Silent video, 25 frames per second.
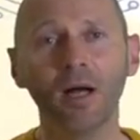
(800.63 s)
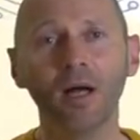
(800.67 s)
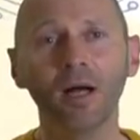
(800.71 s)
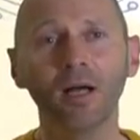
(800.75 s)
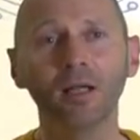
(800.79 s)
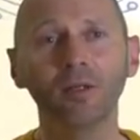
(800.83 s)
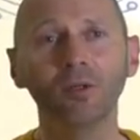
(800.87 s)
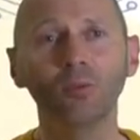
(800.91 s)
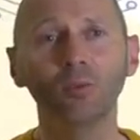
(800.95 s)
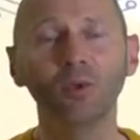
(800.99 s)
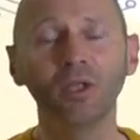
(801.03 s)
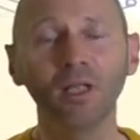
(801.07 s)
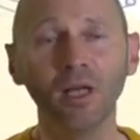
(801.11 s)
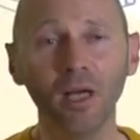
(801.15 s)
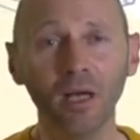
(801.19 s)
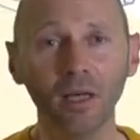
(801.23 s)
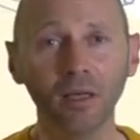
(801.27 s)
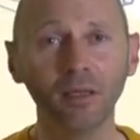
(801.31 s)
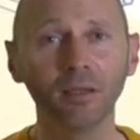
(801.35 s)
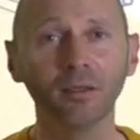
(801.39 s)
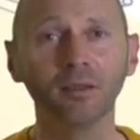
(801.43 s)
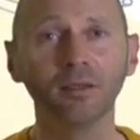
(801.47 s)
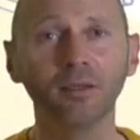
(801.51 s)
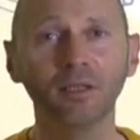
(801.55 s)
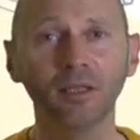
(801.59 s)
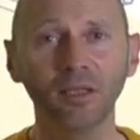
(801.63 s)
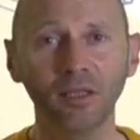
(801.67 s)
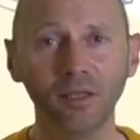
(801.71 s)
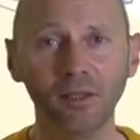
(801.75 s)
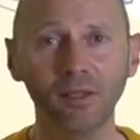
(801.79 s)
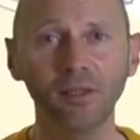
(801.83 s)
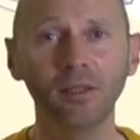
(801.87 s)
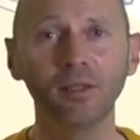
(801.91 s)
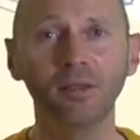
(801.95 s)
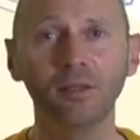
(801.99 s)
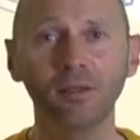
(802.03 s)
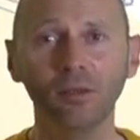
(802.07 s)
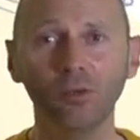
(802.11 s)
And we are
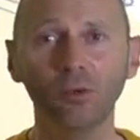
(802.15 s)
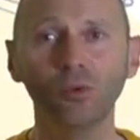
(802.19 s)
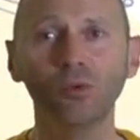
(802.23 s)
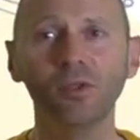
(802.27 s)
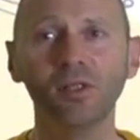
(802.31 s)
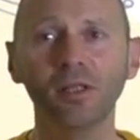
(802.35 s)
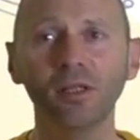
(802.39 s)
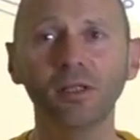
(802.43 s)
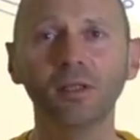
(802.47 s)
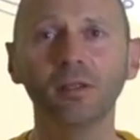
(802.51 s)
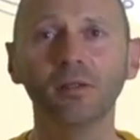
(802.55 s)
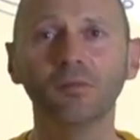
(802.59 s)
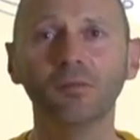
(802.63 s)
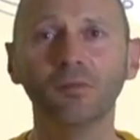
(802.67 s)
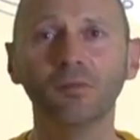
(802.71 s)
indeed using